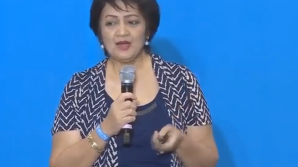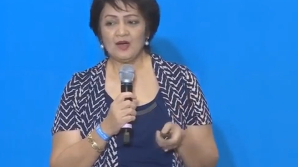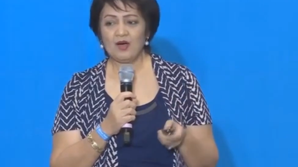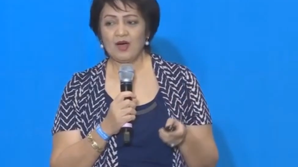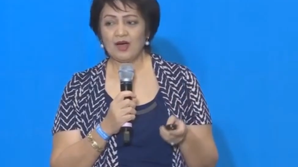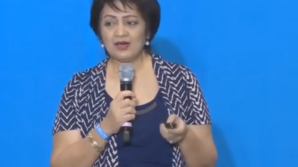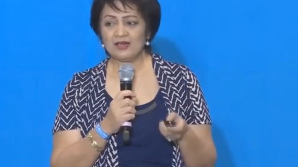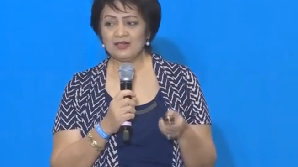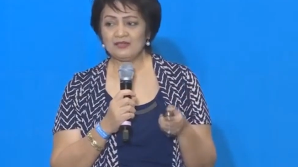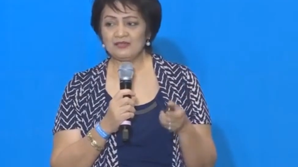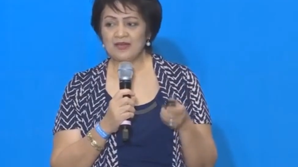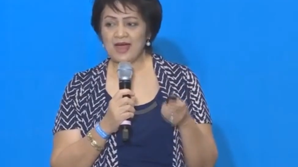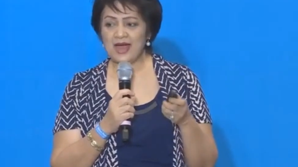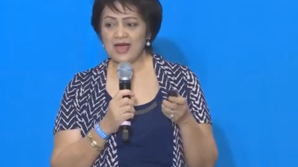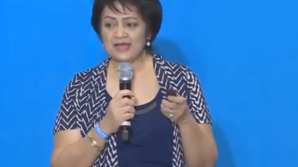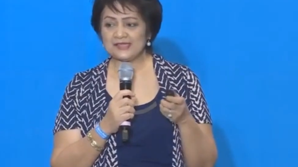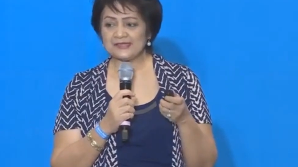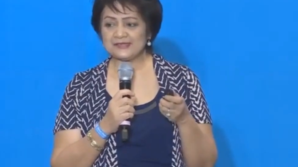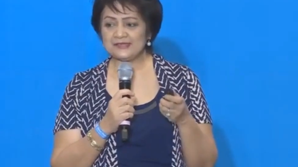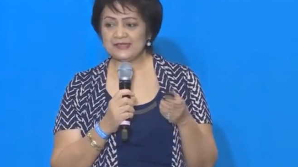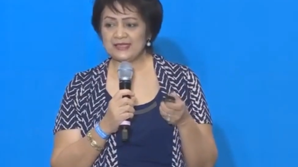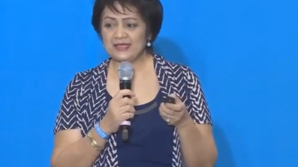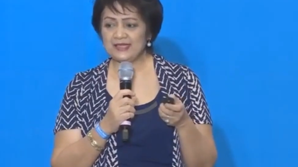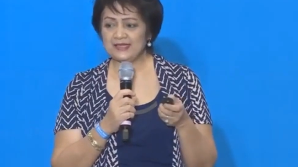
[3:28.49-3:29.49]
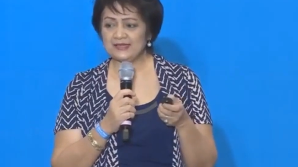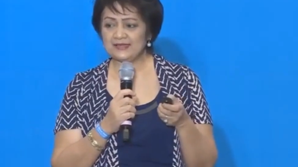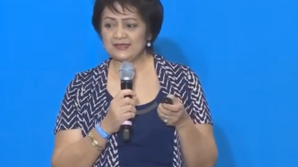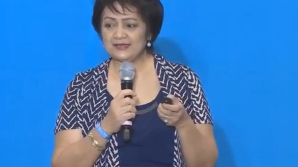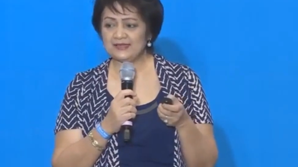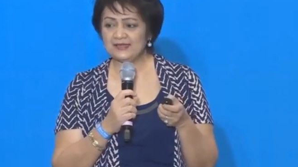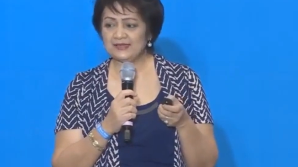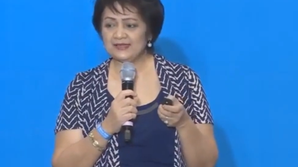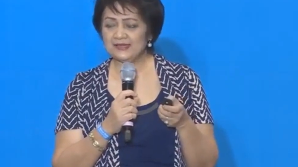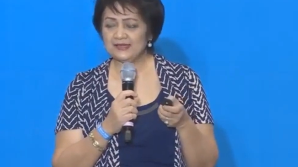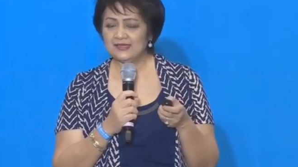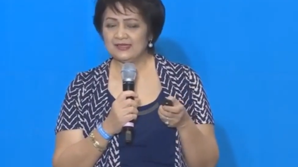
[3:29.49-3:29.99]
All of us
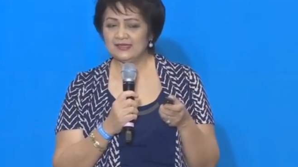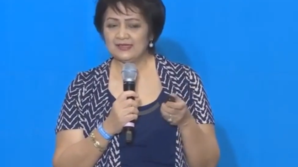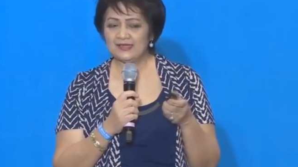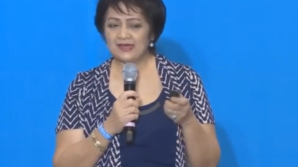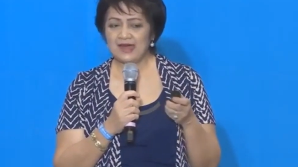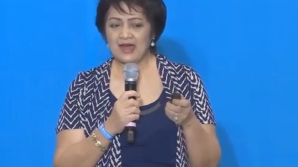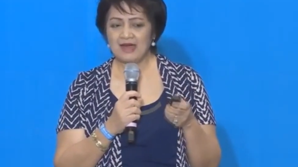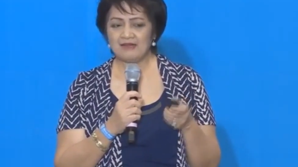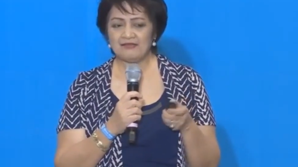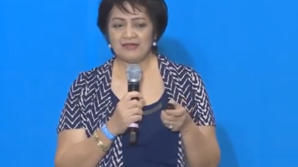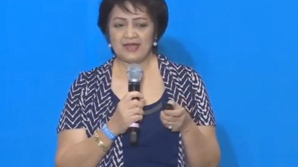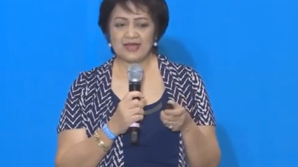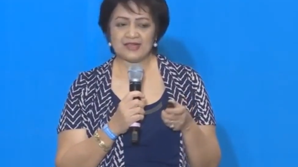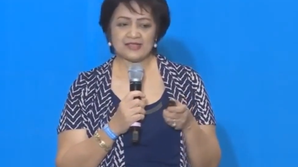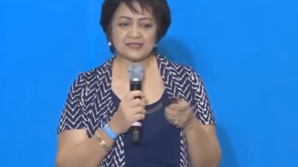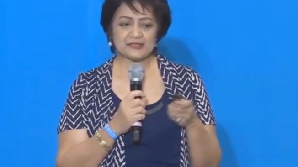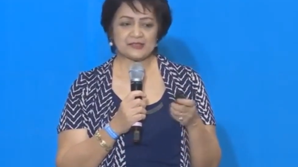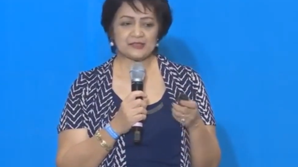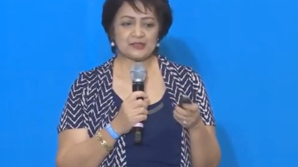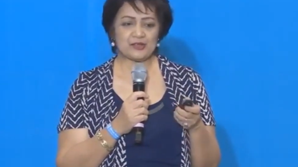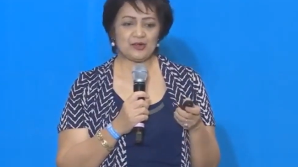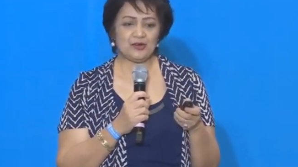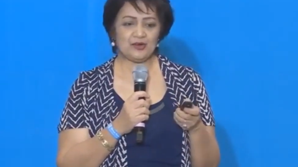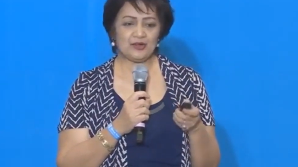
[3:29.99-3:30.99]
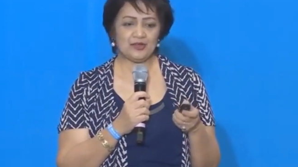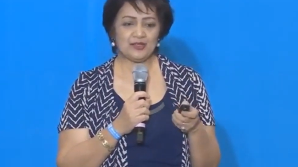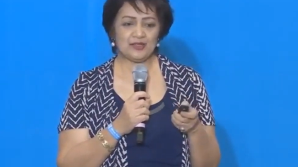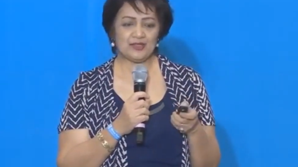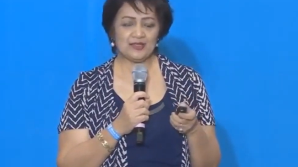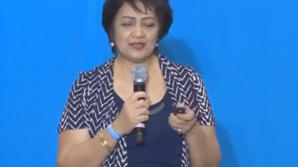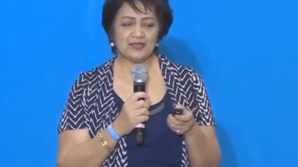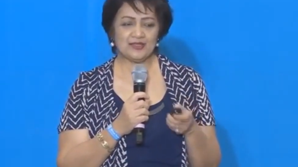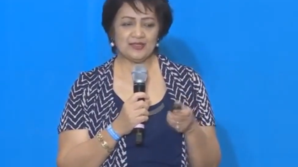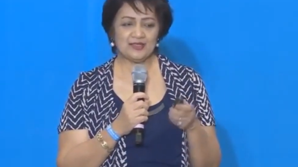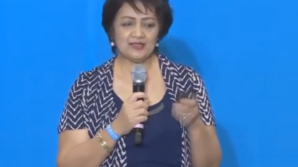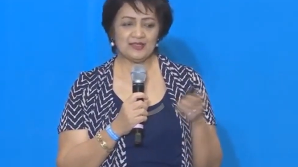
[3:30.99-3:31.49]
need a very
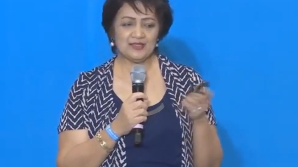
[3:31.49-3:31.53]
strong